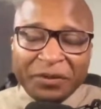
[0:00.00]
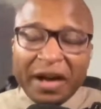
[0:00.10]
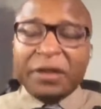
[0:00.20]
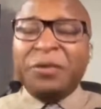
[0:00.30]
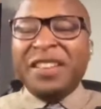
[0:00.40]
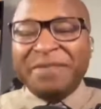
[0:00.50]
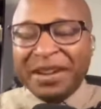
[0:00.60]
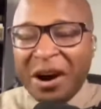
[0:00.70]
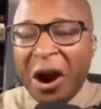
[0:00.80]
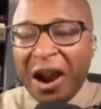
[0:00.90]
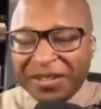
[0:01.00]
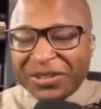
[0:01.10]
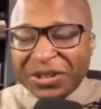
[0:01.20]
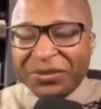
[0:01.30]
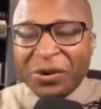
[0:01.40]
Father, we've been
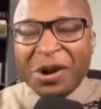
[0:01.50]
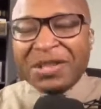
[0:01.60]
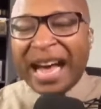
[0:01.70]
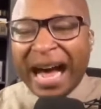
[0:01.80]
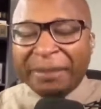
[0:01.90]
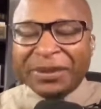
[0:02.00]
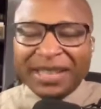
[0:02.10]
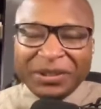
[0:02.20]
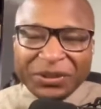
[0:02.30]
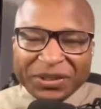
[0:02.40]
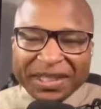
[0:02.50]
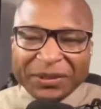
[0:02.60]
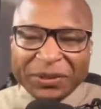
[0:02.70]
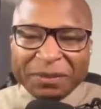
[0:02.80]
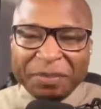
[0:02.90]
harvested for a time such as
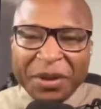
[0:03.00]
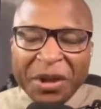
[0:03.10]
this.